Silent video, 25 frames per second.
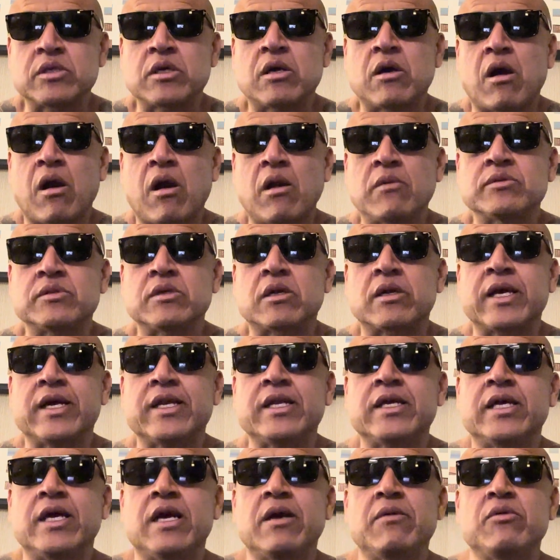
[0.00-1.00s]
Carbs are going
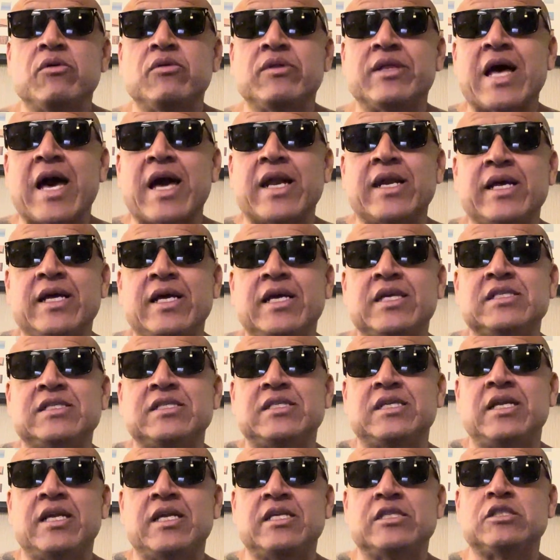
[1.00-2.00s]
to give you that
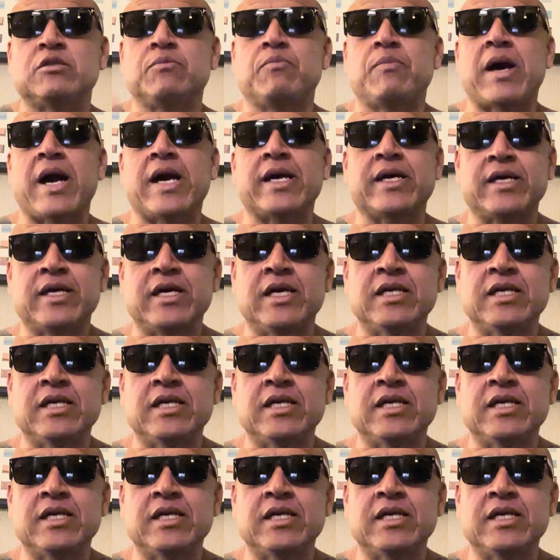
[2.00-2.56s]
insulin spike.